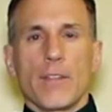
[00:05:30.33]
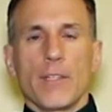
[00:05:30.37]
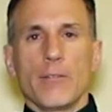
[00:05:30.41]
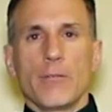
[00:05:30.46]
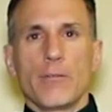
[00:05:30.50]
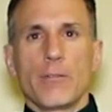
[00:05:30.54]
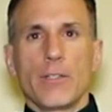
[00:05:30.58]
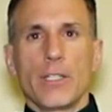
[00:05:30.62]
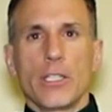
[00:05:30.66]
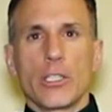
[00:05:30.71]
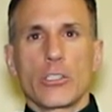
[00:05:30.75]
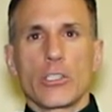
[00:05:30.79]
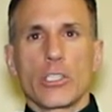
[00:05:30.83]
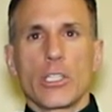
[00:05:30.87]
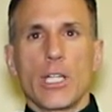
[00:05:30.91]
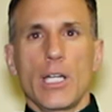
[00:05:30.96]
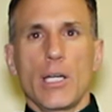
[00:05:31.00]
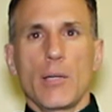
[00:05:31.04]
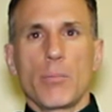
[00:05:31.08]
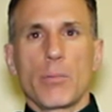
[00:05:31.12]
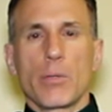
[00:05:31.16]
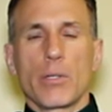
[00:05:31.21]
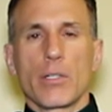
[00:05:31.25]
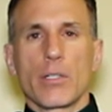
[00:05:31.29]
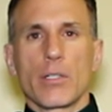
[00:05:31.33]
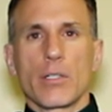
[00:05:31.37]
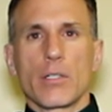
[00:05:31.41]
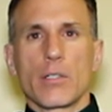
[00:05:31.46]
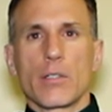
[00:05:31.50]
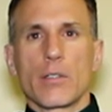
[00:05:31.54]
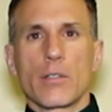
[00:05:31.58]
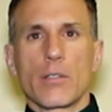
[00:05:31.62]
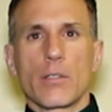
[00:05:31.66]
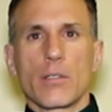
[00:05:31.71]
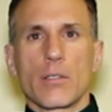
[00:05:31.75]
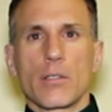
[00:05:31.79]
Then finish it up
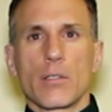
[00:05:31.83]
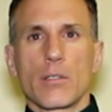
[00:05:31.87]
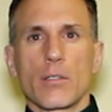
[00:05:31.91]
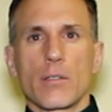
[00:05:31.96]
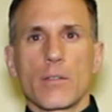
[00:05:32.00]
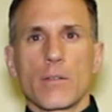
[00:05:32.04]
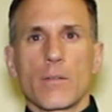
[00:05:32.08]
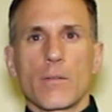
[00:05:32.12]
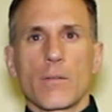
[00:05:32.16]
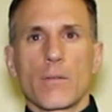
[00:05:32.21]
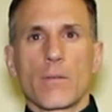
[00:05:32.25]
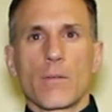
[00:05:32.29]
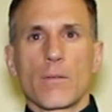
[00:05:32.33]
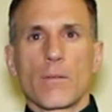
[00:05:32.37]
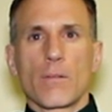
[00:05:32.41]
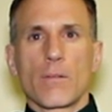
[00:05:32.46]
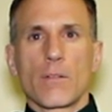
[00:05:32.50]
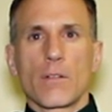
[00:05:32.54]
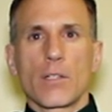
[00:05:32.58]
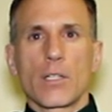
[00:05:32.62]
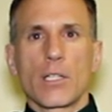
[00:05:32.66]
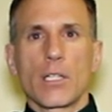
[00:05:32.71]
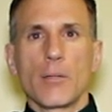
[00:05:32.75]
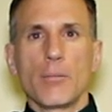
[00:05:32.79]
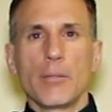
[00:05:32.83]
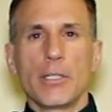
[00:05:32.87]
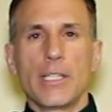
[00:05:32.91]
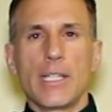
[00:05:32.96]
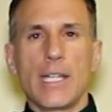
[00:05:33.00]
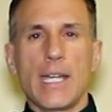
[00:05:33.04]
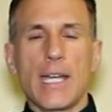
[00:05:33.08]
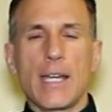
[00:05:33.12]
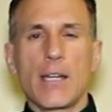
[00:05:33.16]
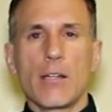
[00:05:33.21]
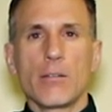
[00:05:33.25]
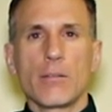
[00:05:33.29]

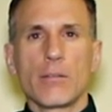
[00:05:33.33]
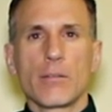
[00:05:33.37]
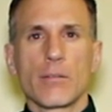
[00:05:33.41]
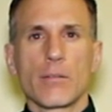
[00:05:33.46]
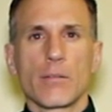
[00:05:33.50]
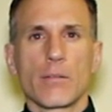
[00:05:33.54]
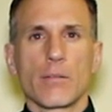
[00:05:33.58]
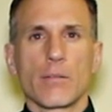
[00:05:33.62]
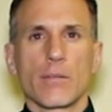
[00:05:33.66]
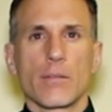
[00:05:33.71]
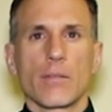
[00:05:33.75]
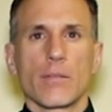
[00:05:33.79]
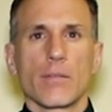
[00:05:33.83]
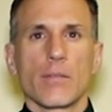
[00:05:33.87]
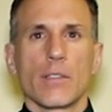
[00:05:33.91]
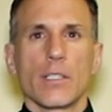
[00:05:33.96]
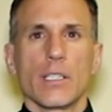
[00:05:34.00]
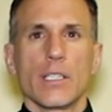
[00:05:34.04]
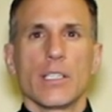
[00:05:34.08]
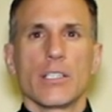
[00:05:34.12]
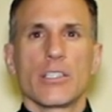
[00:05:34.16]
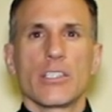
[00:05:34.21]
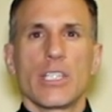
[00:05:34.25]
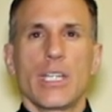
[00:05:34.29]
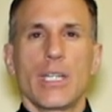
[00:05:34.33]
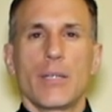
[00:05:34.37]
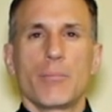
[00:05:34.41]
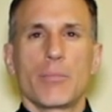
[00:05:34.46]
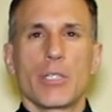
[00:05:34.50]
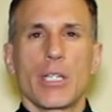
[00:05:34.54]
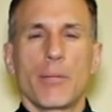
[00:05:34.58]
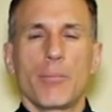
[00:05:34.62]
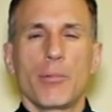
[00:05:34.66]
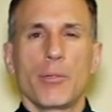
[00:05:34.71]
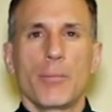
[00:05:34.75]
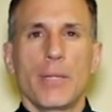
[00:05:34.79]
coming down in the
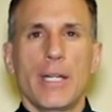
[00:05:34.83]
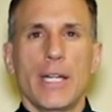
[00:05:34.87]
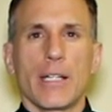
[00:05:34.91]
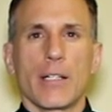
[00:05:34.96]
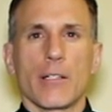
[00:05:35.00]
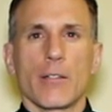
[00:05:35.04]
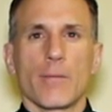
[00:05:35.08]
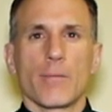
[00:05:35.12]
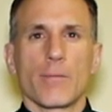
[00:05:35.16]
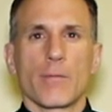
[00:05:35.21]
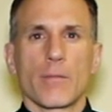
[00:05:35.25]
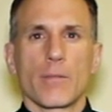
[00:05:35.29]
same type of manner.